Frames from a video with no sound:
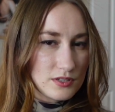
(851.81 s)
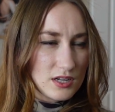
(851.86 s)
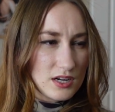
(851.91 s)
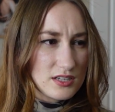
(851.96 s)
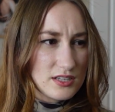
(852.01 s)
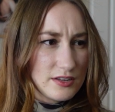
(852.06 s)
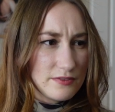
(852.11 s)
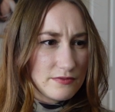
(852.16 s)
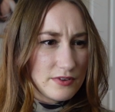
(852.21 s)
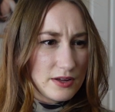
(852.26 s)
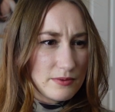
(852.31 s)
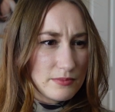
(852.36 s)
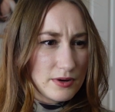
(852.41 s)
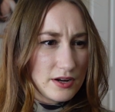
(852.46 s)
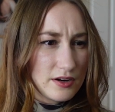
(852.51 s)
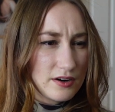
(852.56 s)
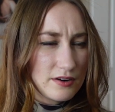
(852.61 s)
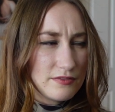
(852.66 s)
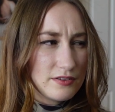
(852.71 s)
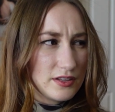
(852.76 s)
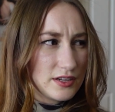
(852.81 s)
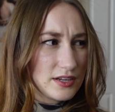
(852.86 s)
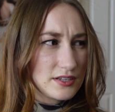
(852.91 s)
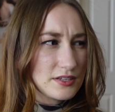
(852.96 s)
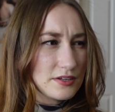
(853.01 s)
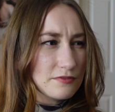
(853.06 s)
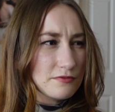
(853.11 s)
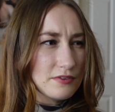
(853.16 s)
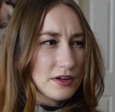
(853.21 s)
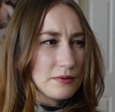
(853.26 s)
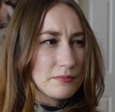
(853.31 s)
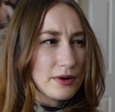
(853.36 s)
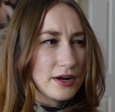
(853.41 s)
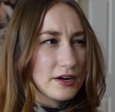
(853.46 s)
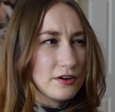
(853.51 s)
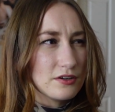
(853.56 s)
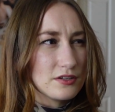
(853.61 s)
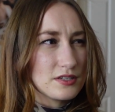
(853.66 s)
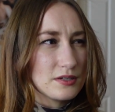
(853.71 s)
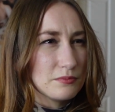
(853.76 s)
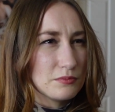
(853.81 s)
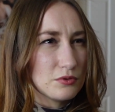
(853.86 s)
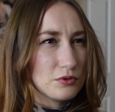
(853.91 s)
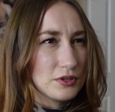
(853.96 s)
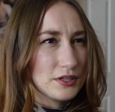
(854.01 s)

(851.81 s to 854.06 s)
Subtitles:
Did I say vampire? I feel like I said vampire at some